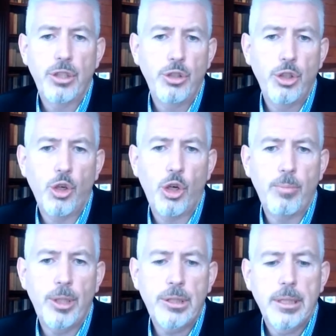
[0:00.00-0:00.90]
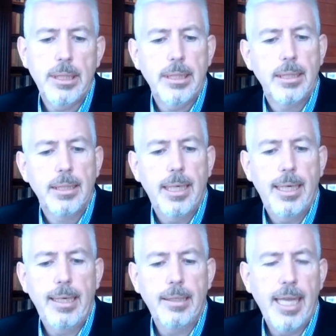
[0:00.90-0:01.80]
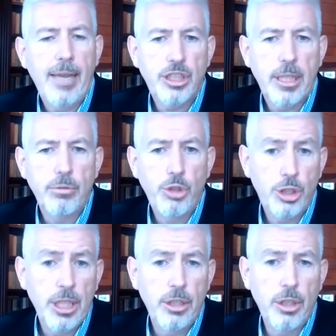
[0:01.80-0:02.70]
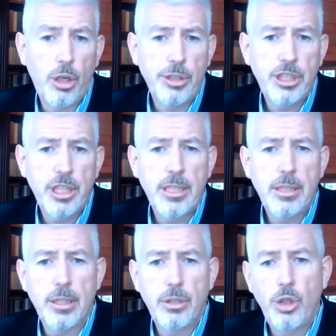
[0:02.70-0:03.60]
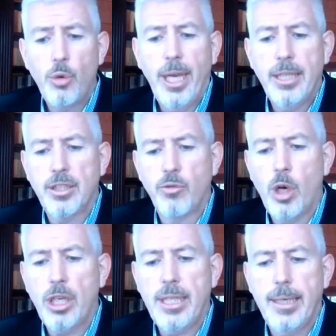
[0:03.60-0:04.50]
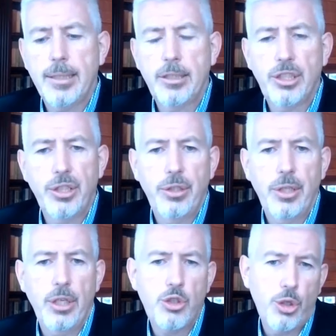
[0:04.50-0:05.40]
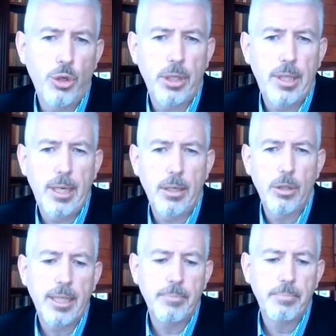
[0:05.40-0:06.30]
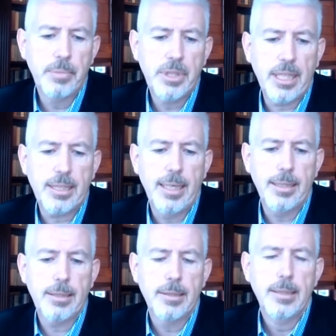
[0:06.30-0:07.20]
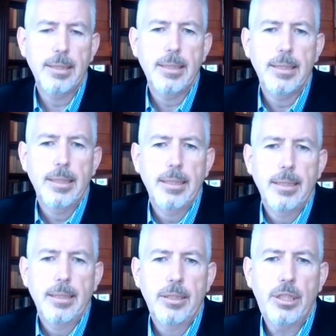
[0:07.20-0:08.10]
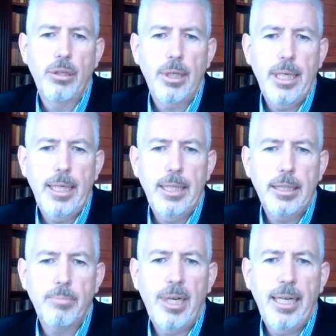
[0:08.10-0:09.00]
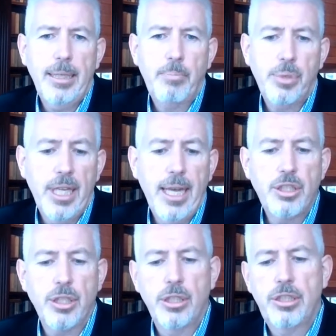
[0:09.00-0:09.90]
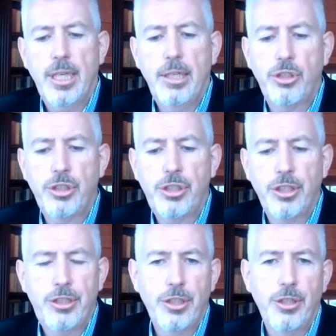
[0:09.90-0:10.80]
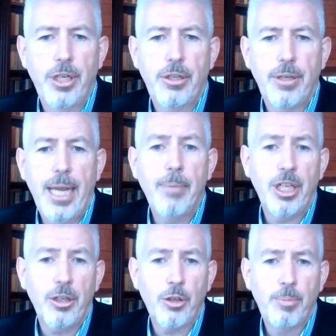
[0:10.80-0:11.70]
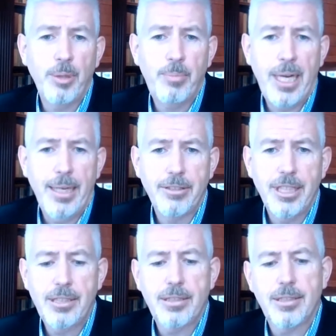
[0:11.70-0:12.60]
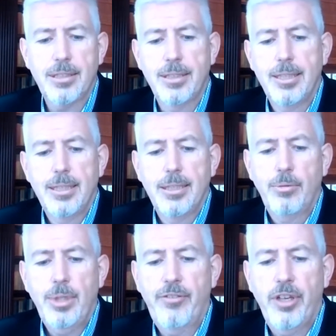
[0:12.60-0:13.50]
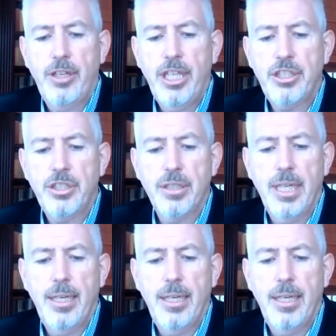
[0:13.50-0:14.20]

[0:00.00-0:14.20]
to the new normal and leveraging new technologies and new ways of working to ensure their long-term success. So it is my pleasure to introduce you to our eminent group of panelists. We have Harish